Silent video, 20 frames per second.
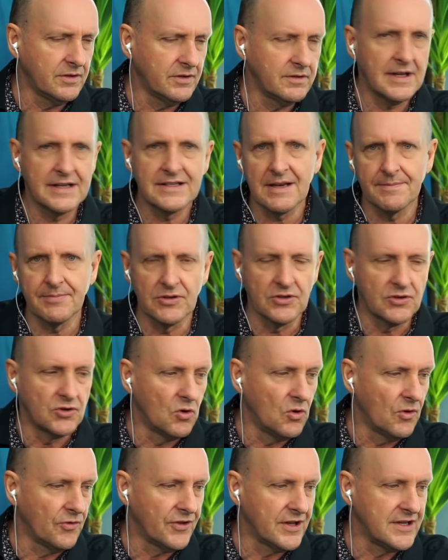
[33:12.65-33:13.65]
that's up in the
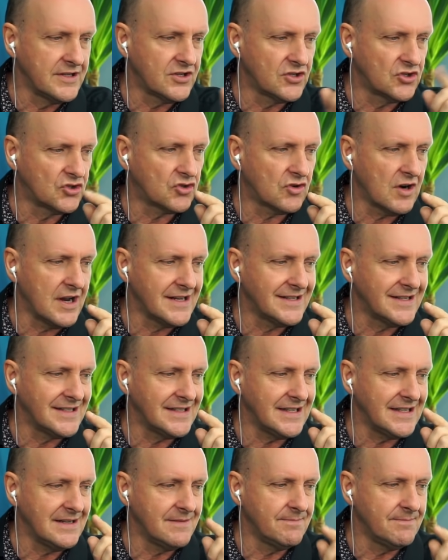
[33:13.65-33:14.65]
northeast, and transit
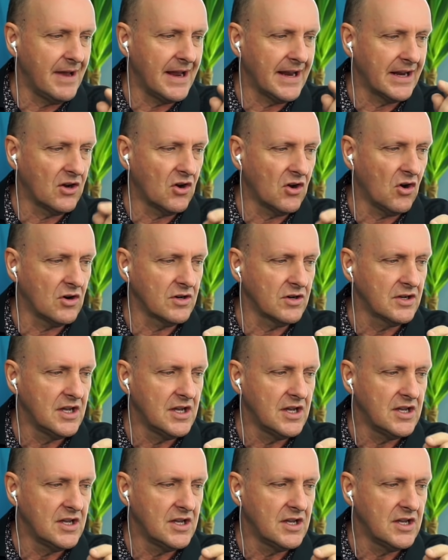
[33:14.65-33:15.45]
in Bangkok,